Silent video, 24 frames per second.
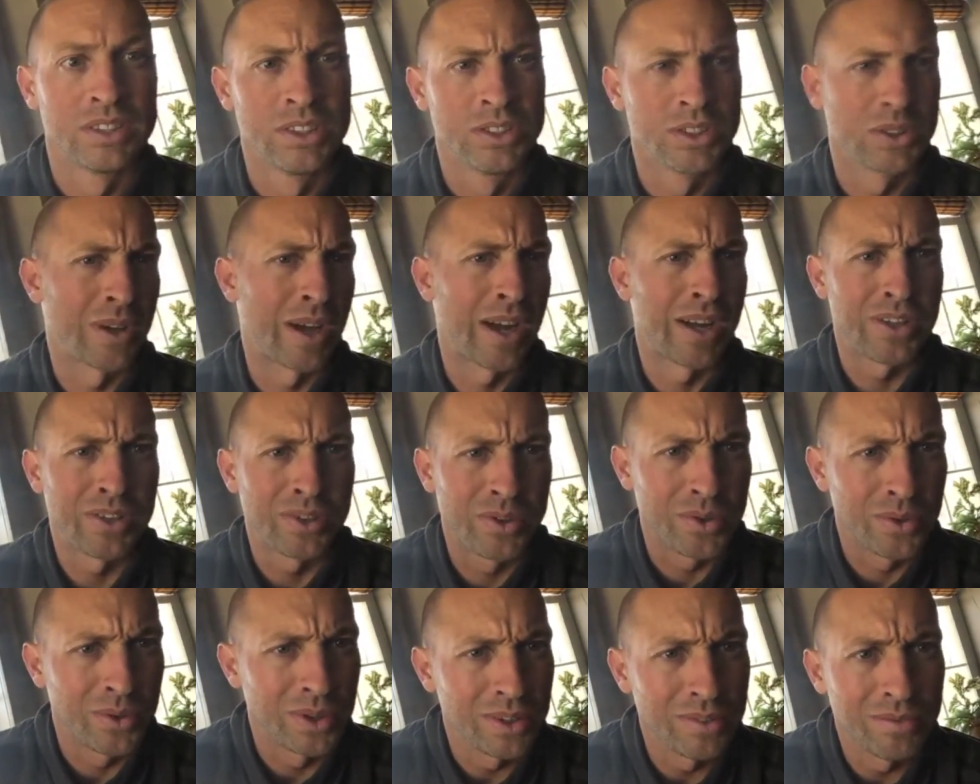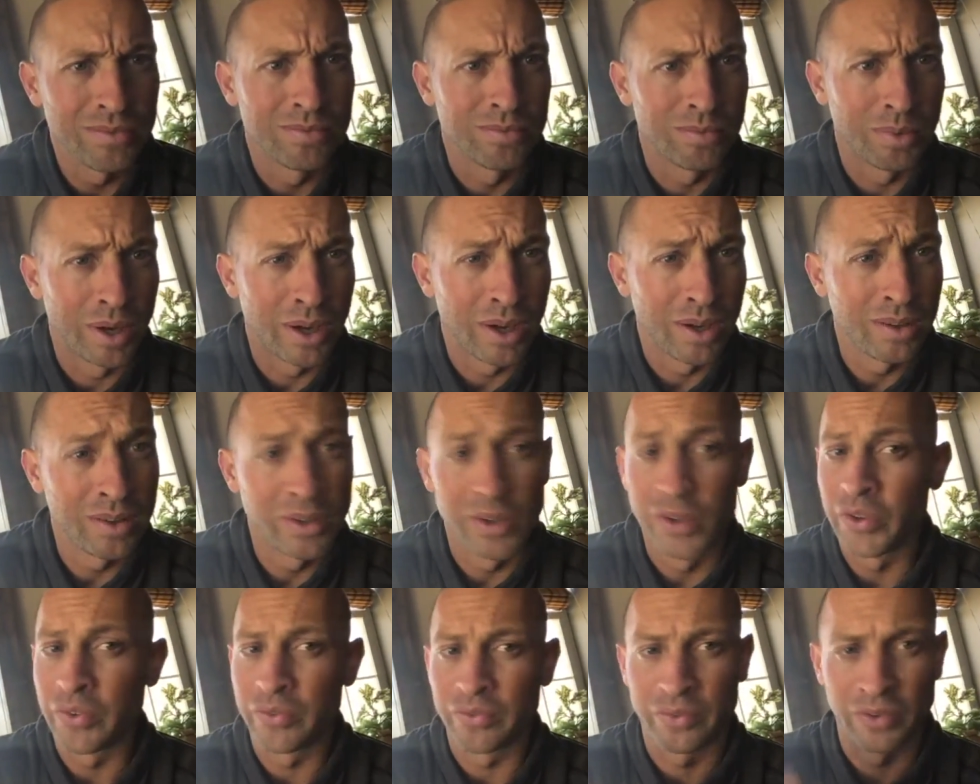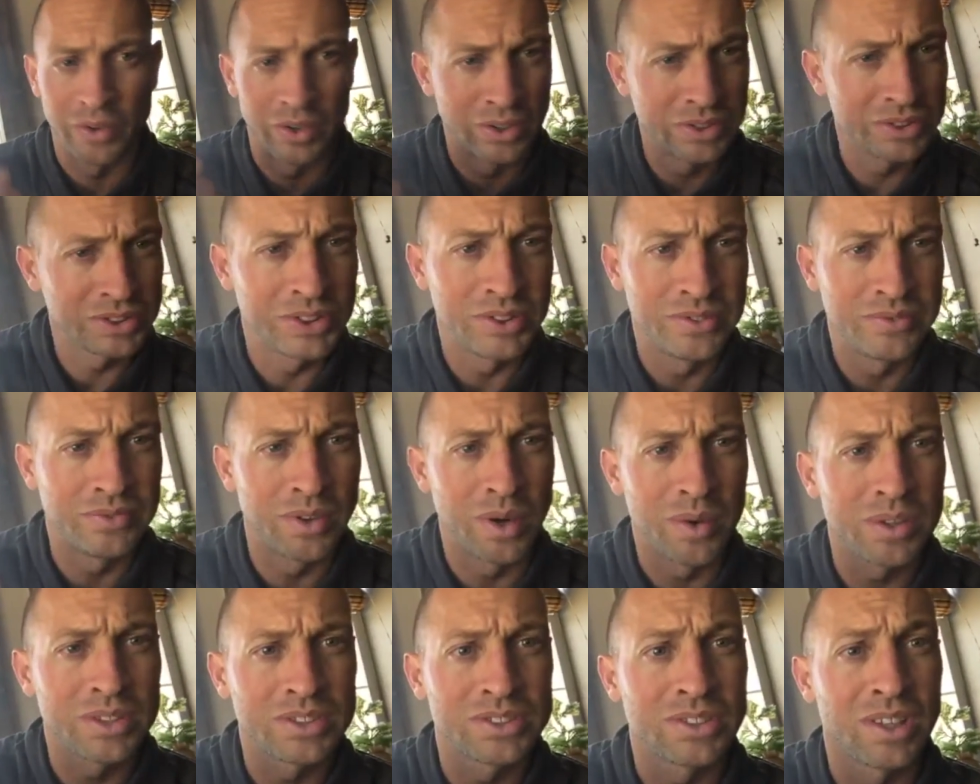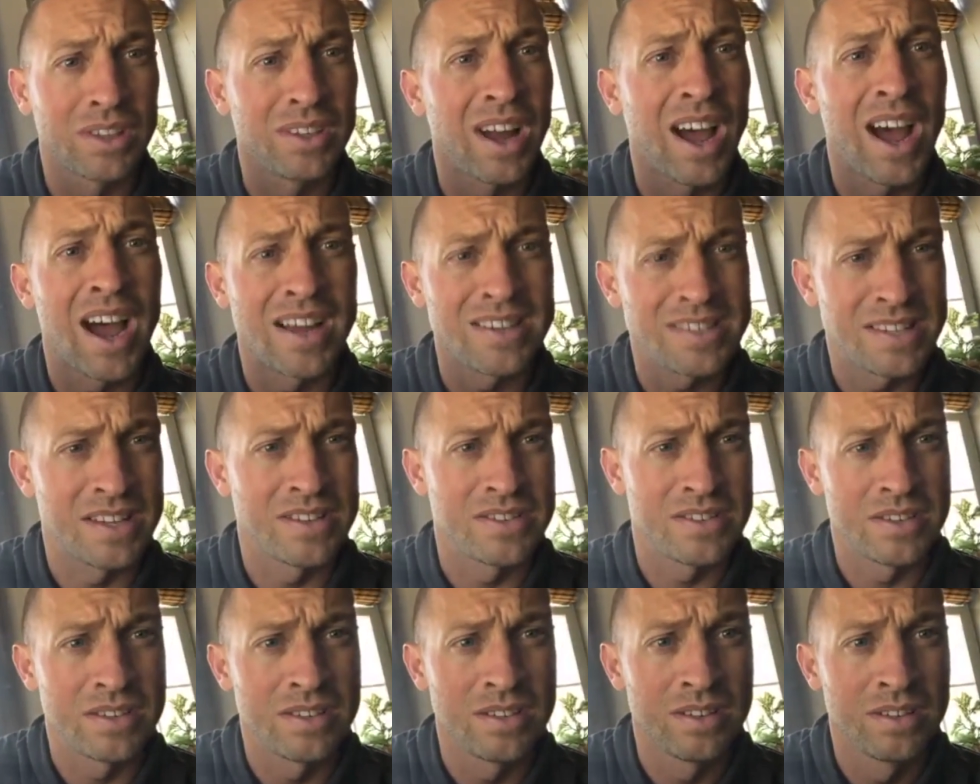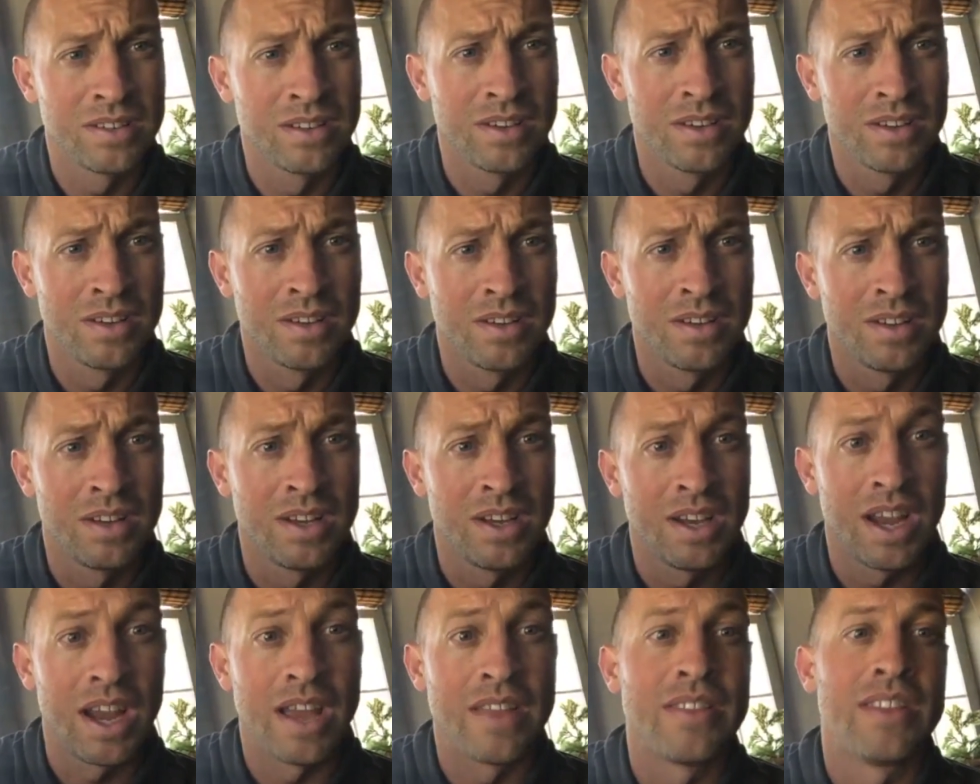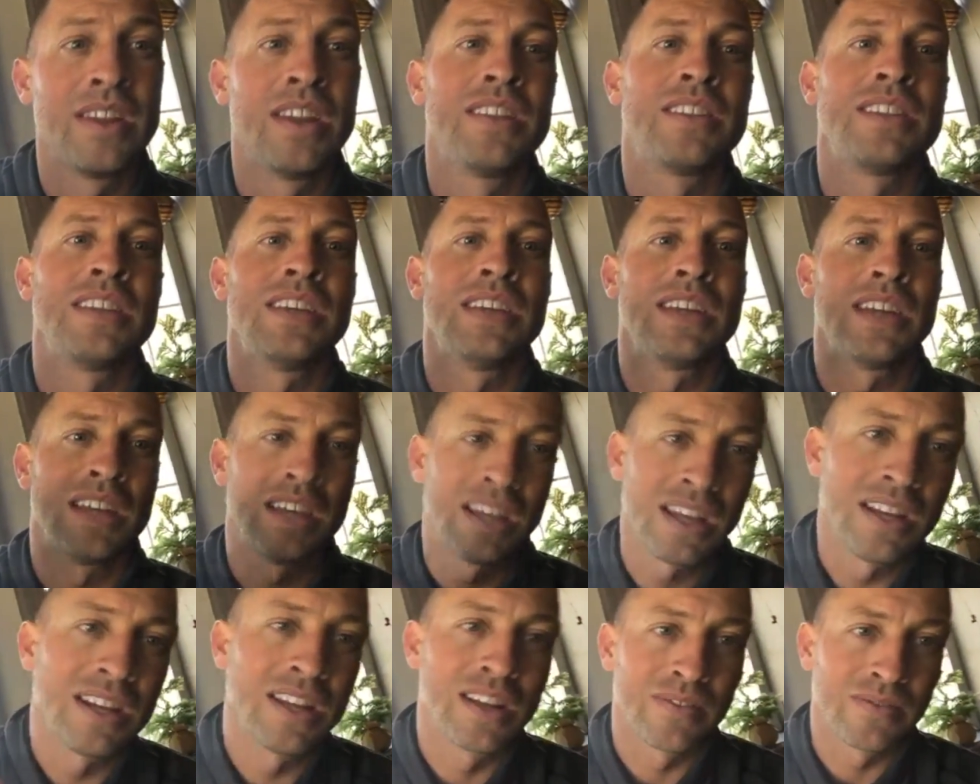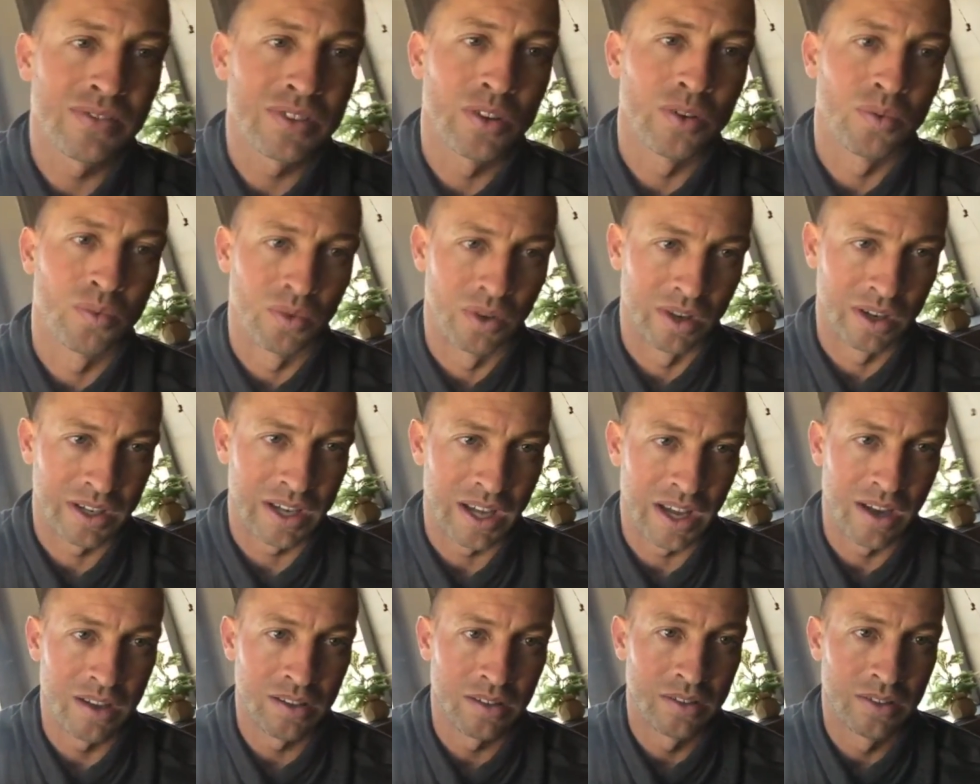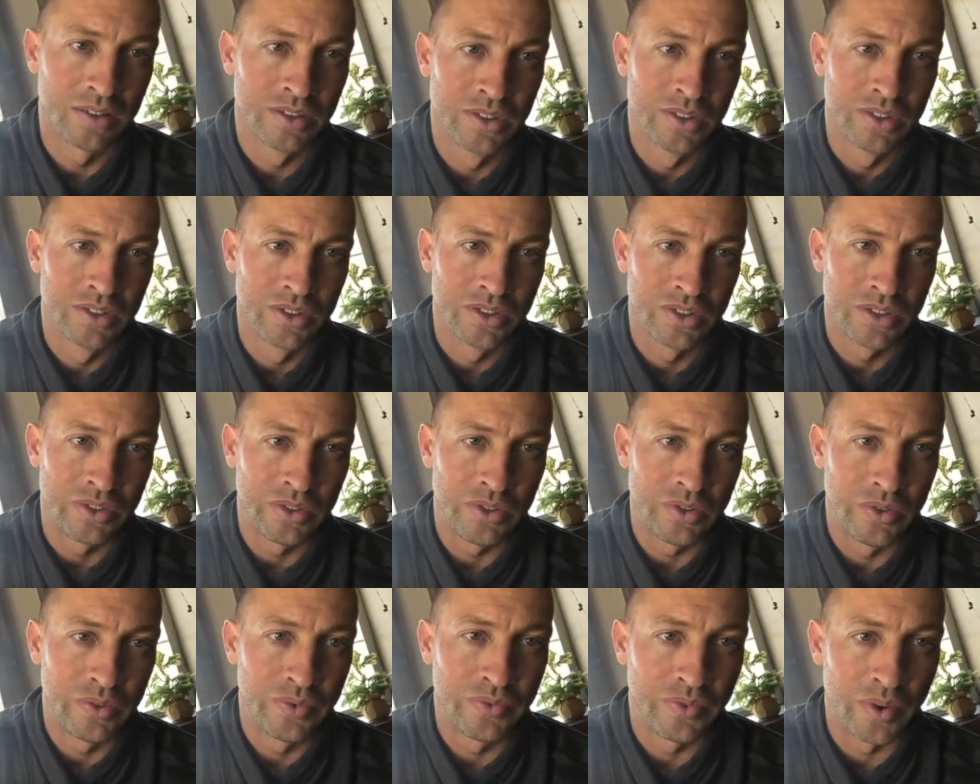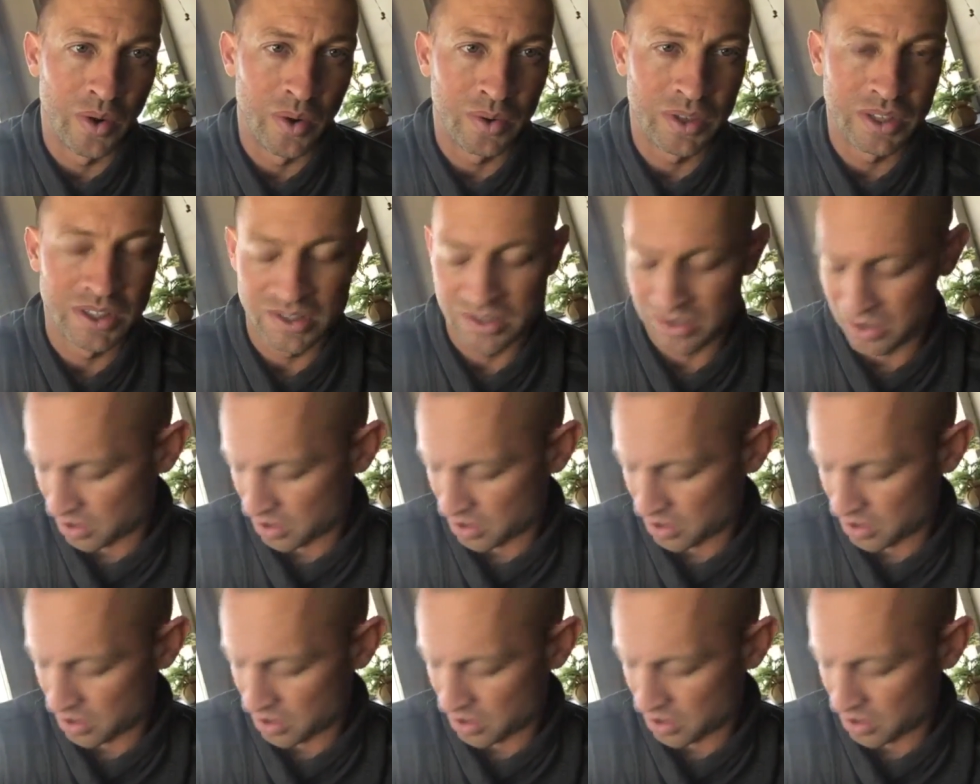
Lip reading: So how do you do it? Well, first you focus on high tension, and then at the end of your workout, you focus